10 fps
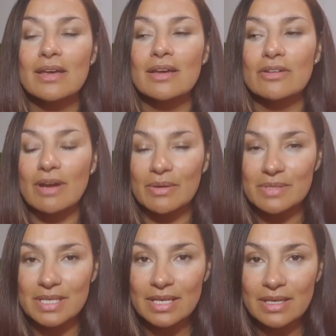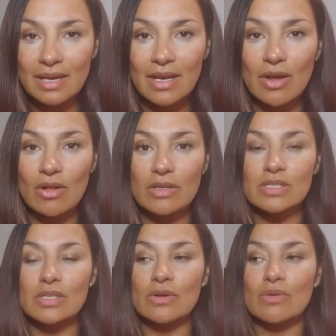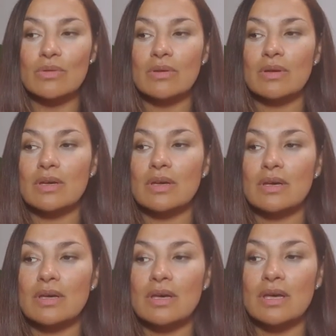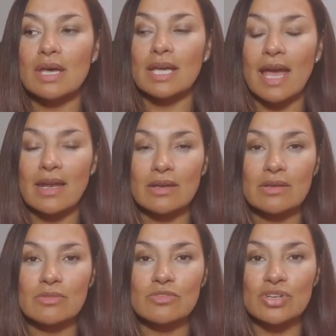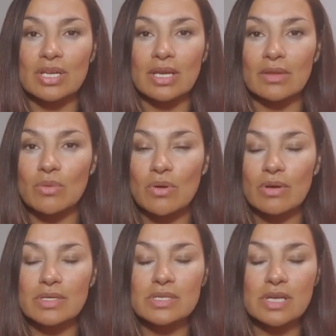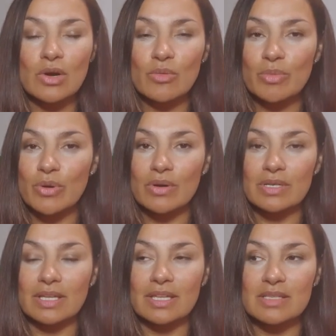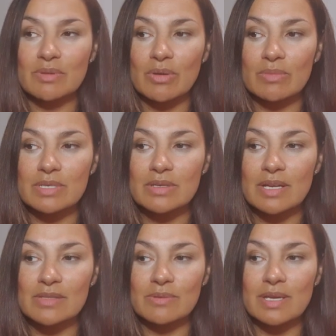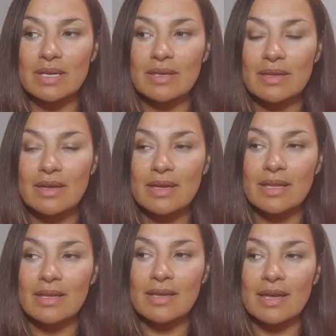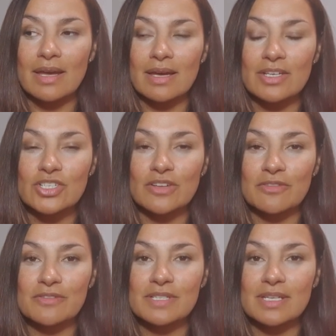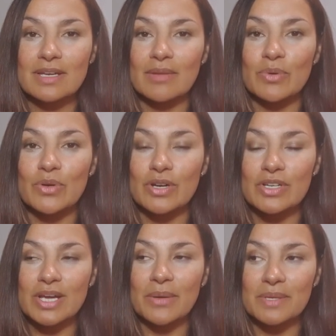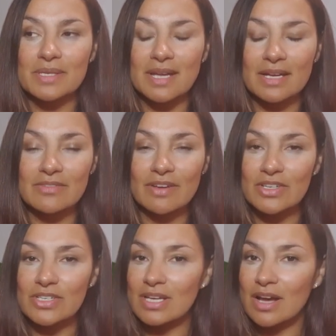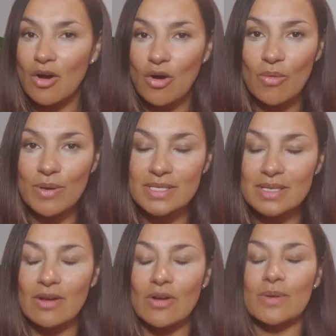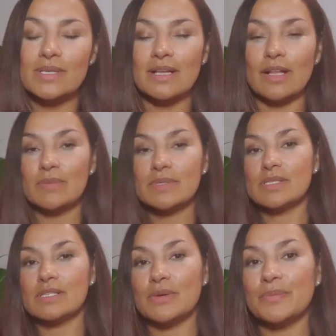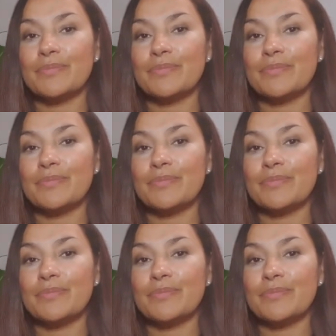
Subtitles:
grounding. And also, again, drinking the water is so important at this moment as we shift and purge out this negative energy. Always helps. So